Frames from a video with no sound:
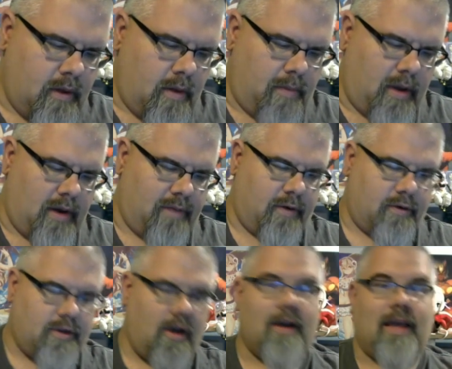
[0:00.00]
But if you're
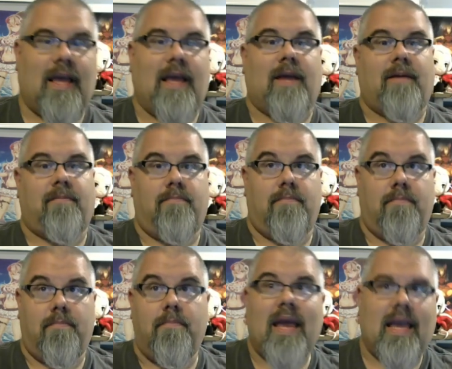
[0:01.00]
talking
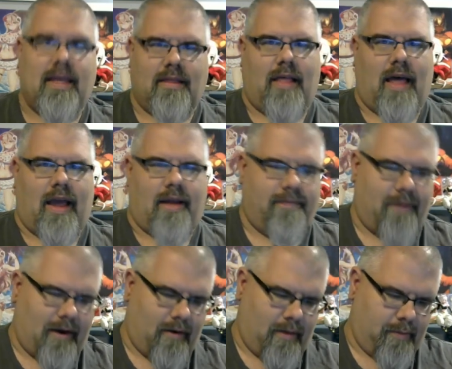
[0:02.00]
mainline
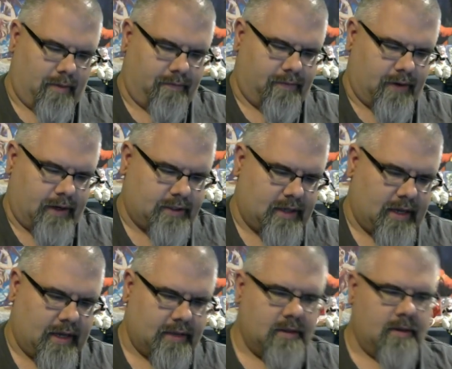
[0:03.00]
Fire Emblem franchise,